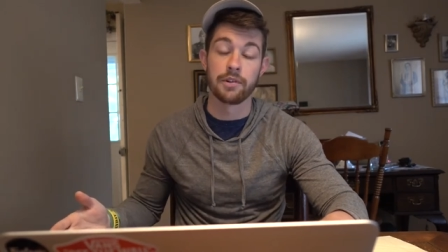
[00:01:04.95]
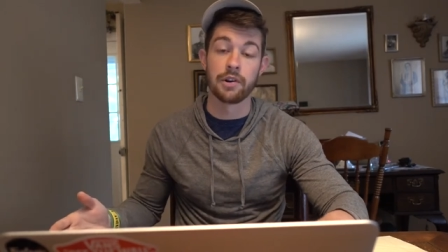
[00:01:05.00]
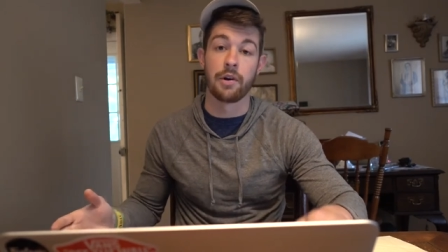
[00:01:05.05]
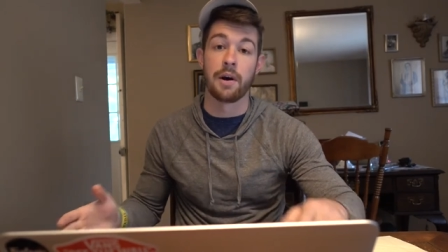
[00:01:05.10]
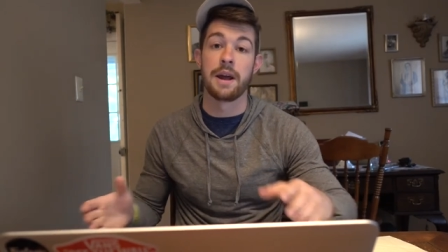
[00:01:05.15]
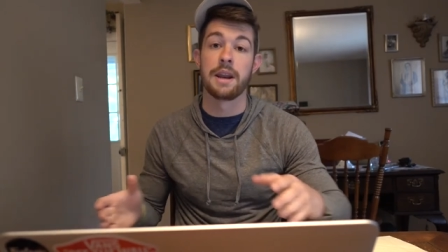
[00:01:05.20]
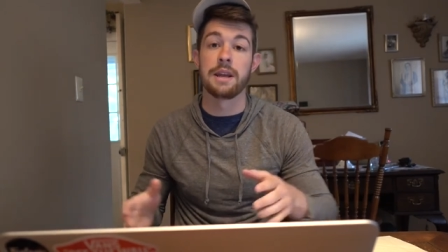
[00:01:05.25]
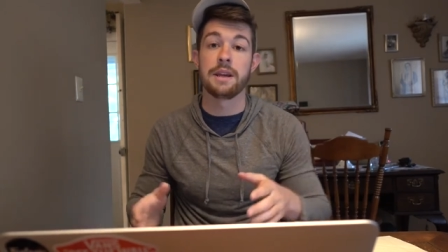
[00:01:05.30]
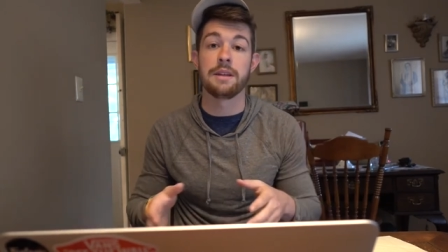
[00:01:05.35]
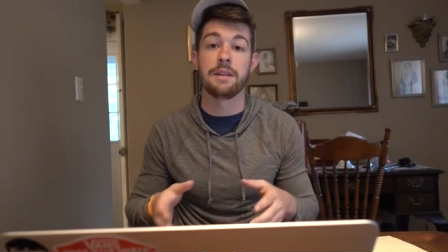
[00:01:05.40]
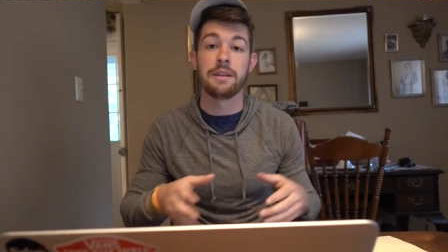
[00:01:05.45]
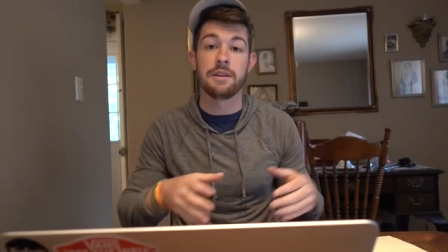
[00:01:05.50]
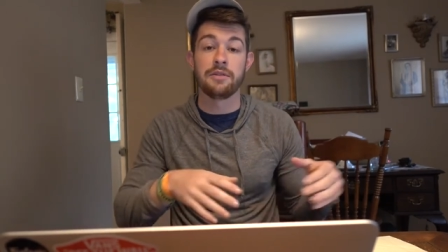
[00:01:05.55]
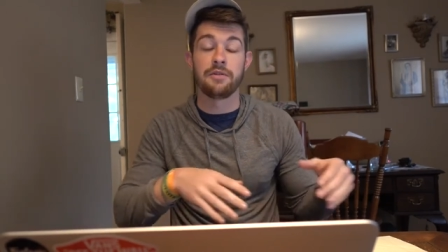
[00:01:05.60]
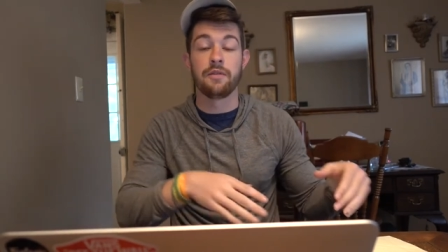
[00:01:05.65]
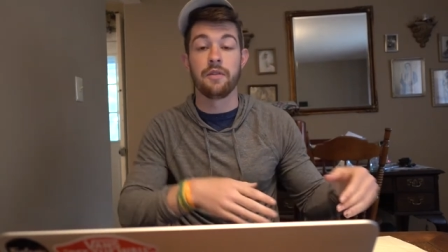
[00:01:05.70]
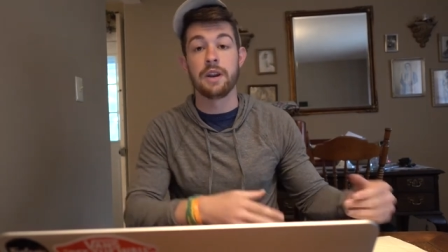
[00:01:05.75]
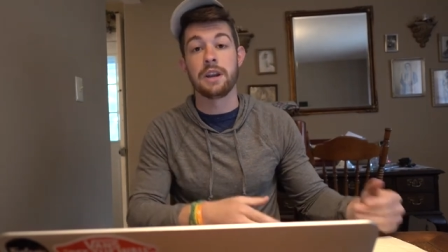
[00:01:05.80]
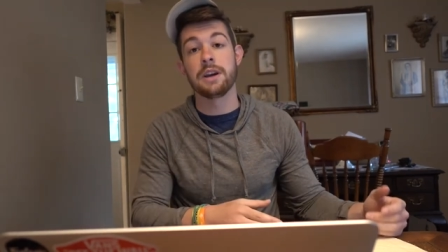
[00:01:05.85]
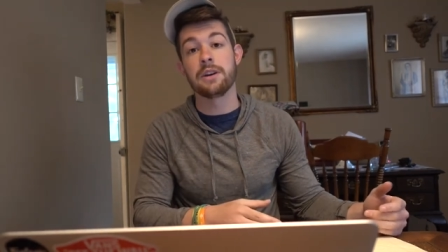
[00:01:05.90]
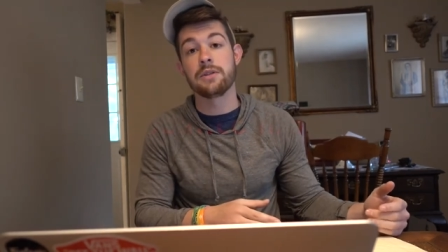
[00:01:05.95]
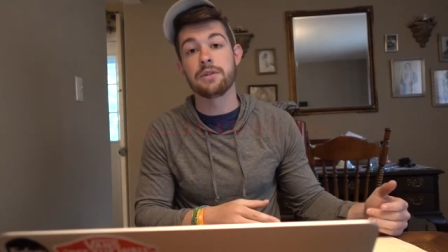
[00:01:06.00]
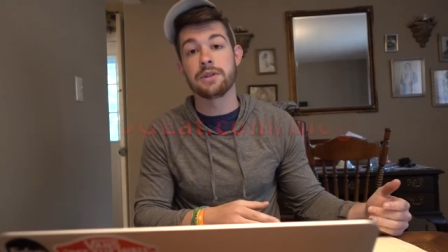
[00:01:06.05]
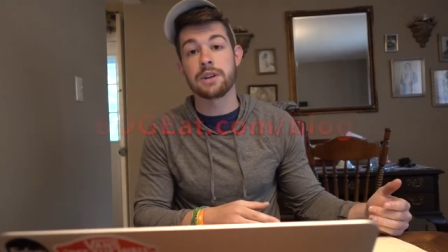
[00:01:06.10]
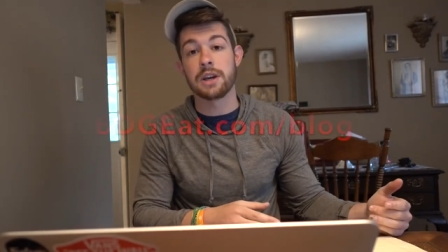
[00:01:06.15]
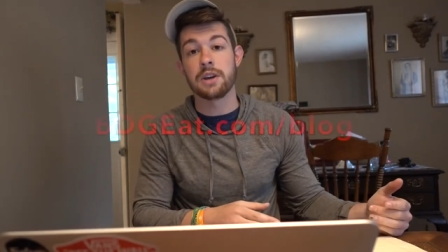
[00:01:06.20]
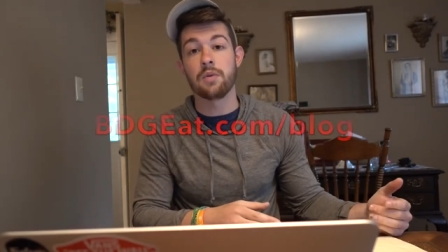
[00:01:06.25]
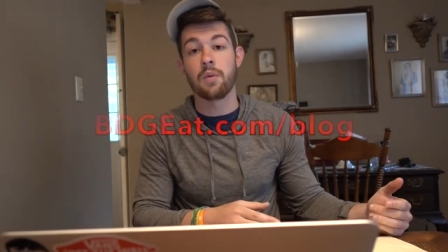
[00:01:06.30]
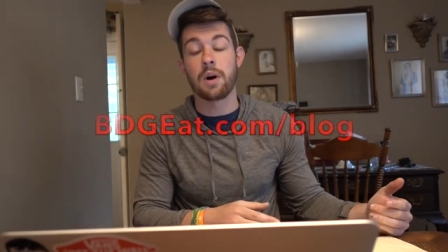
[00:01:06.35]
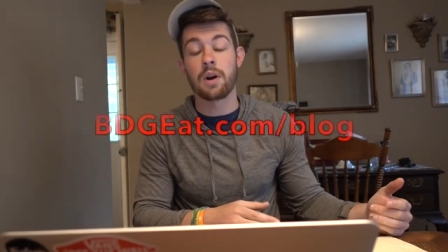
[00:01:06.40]
So any of these
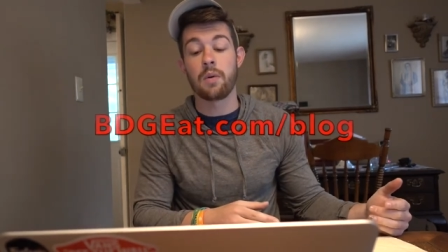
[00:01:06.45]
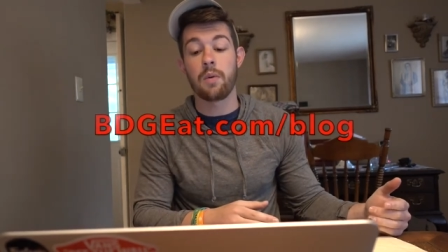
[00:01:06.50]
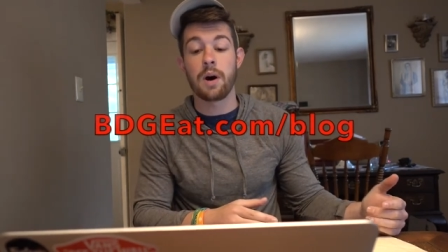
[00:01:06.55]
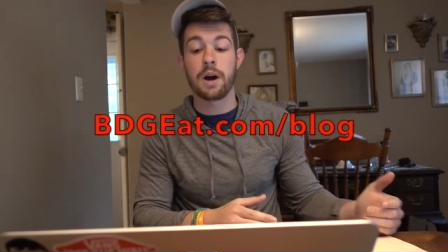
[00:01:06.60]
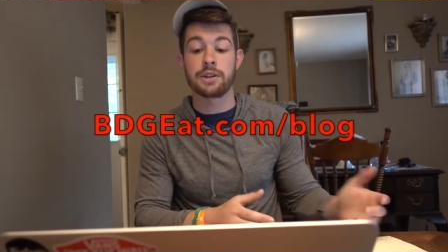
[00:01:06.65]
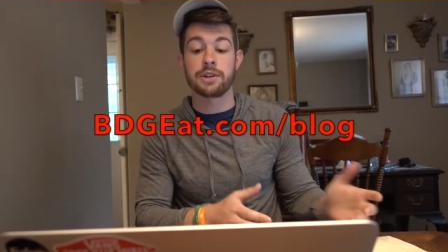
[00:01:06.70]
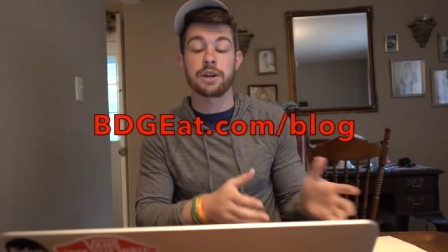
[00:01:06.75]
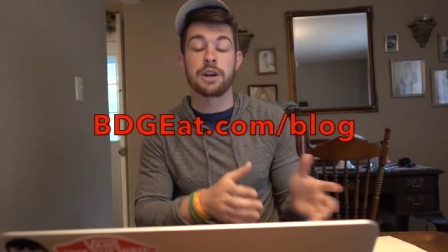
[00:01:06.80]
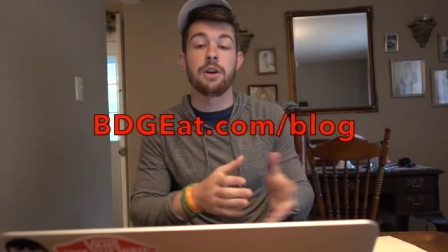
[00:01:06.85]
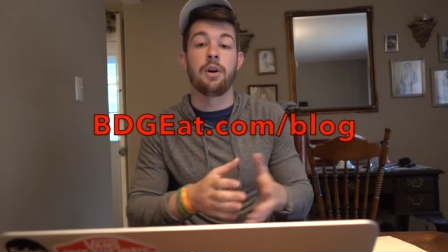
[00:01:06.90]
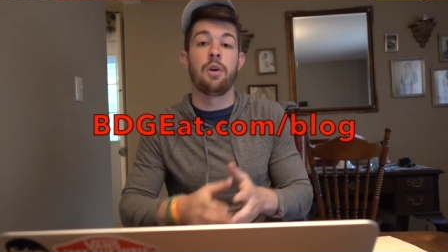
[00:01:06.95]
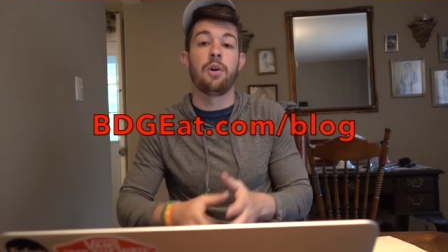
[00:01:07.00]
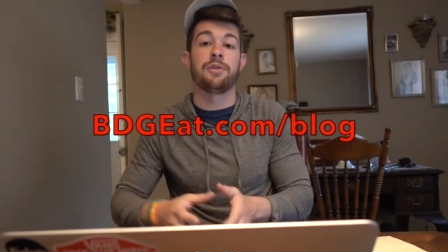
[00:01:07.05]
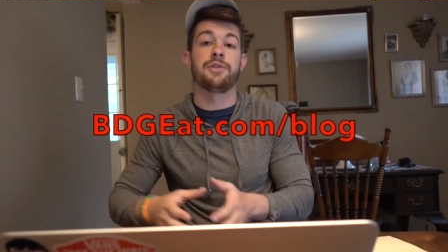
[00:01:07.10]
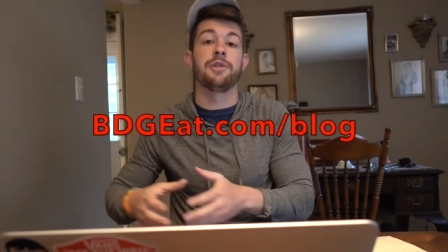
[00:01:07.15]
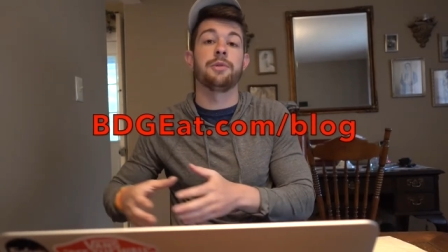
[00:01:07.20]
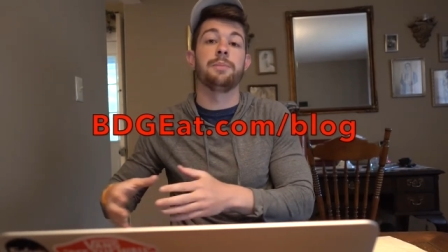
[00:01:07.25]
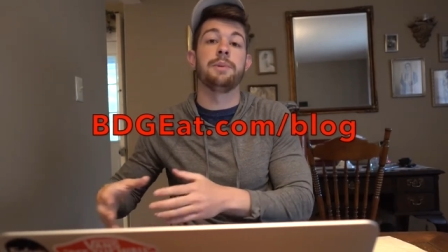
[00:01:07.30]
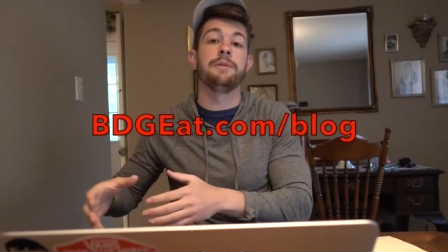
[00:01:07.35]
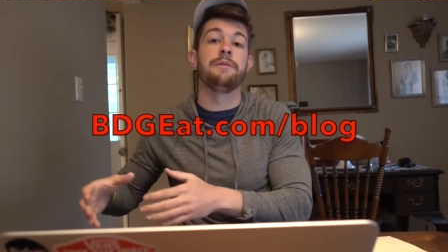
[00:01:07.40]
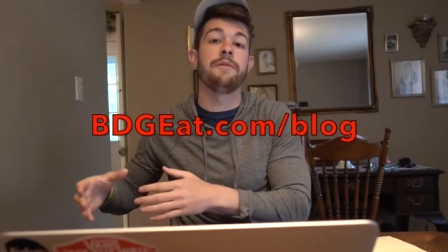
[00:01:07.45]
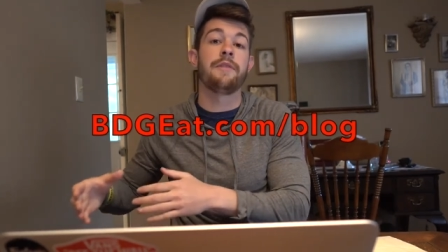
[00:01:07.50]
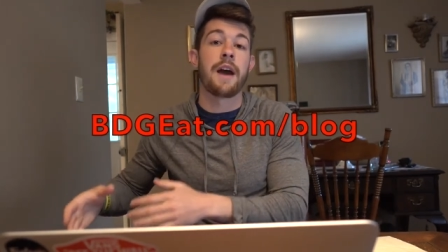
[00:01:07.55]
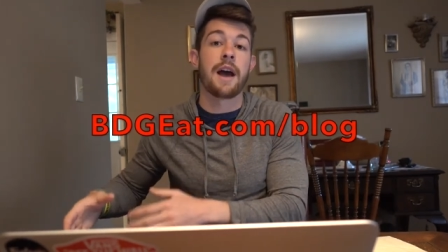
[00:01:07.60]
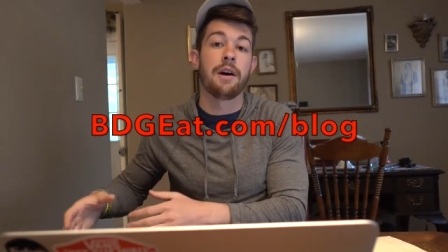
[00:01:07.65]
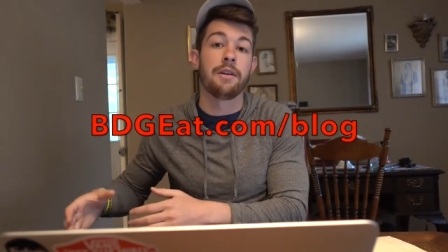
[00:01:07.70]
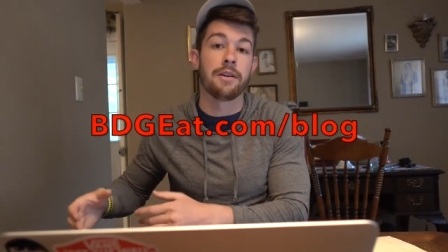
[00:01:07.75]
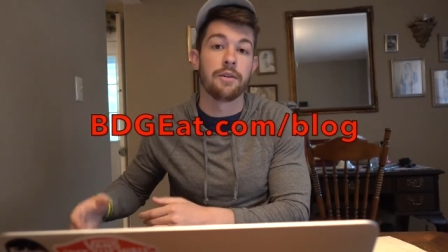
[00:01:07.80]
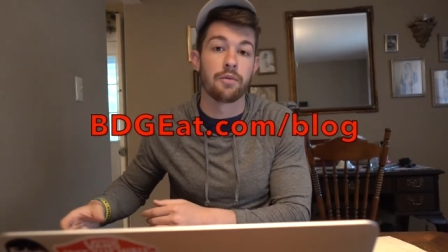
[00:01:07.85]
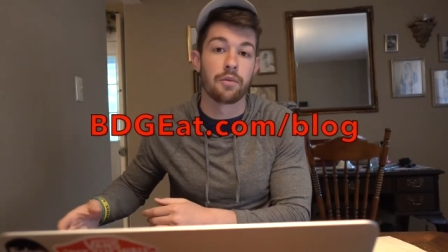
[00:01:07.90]
videos that you want to watch can also be
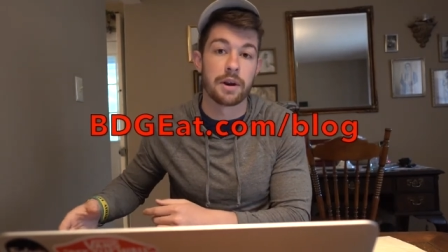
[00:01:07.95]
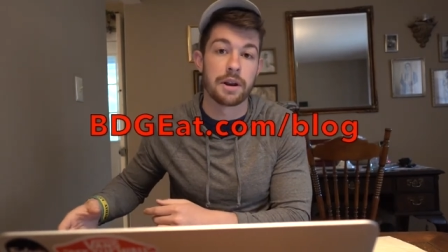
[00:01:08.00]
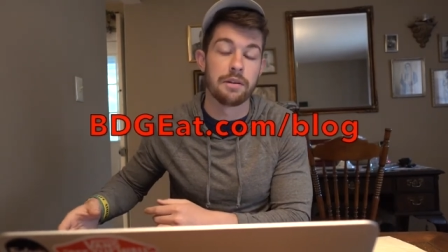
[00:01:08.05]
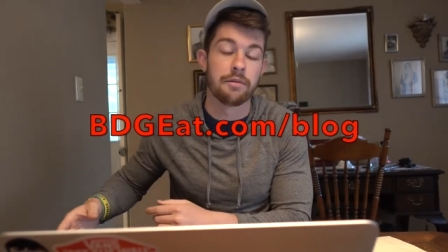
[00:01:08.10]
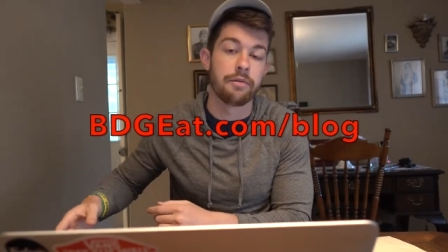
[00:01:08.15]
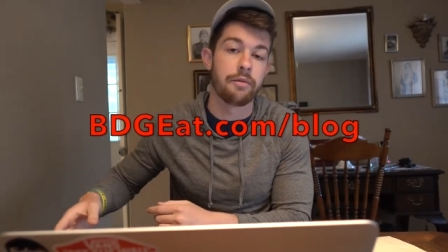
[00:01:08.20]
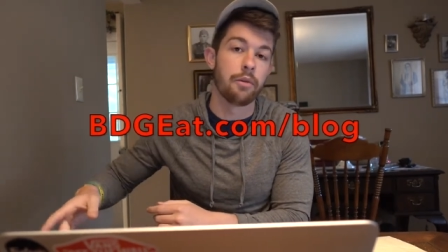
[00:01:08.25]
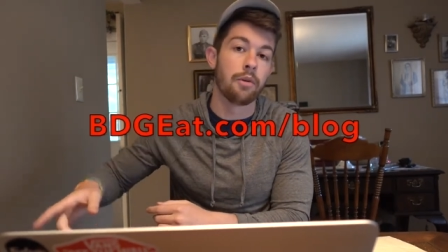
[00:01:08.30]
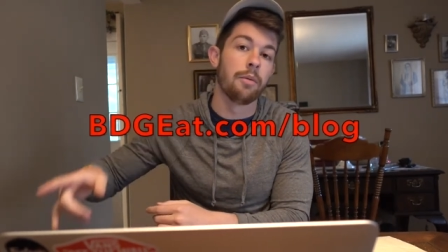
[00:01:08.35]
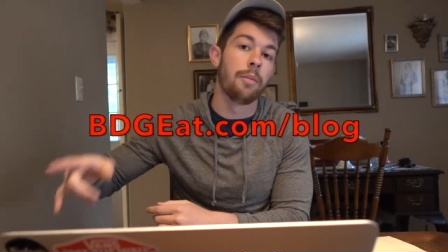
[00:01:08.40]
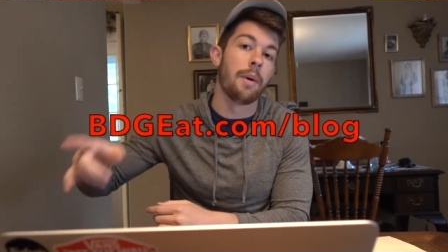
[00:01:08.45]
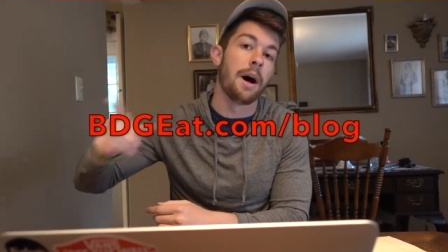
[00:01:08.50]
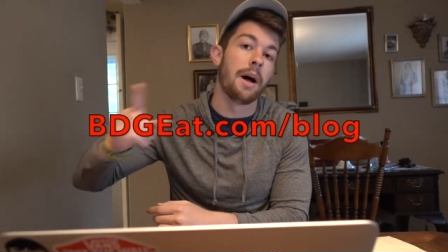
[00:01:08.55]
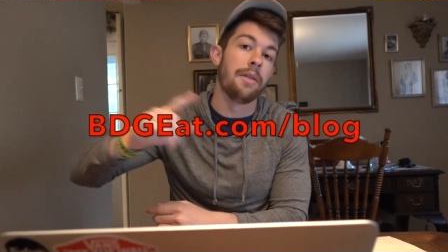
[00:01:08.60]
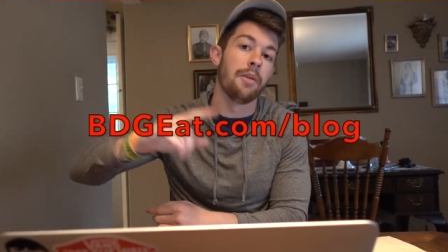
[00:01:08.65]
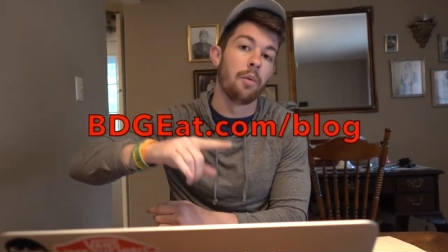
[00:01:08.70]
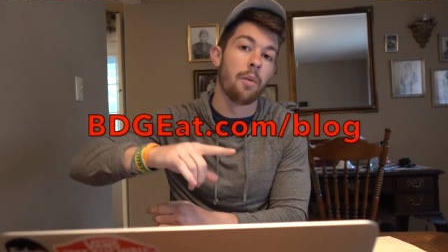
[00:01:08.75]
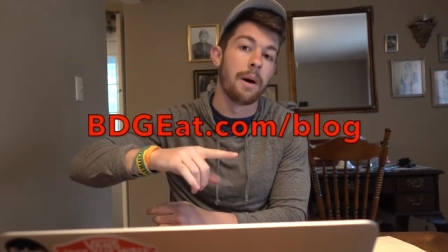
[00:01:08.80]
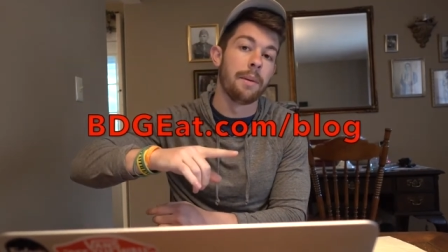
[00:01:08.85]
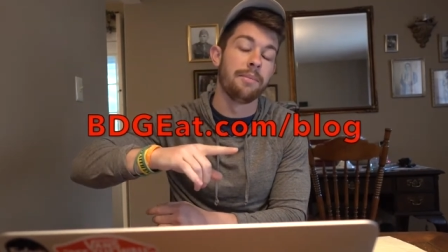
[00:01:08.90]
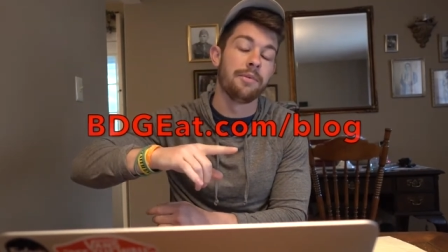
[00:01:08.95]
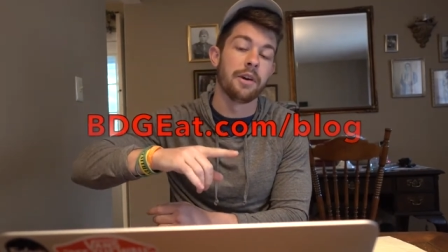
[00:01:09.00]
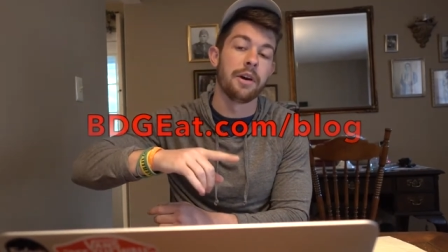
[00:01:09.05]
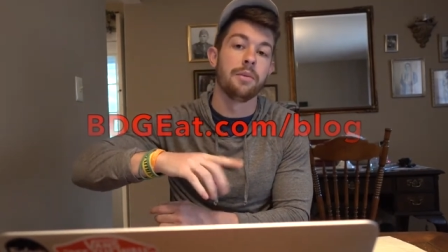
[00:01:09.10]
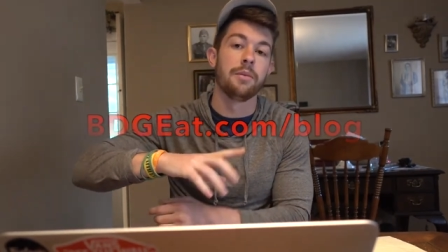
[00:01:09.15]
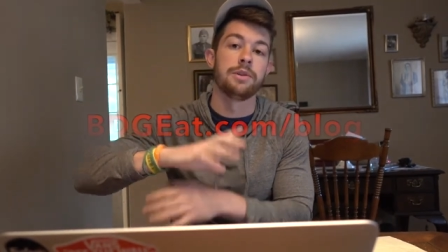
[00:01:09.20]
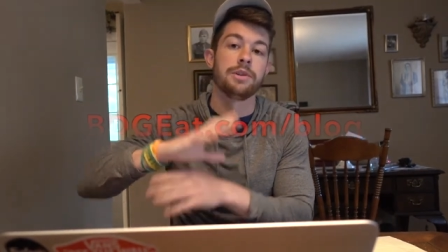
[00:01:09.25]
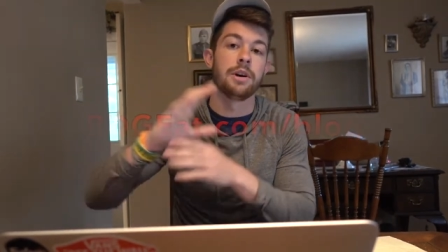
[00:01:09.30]
found in written form on the website,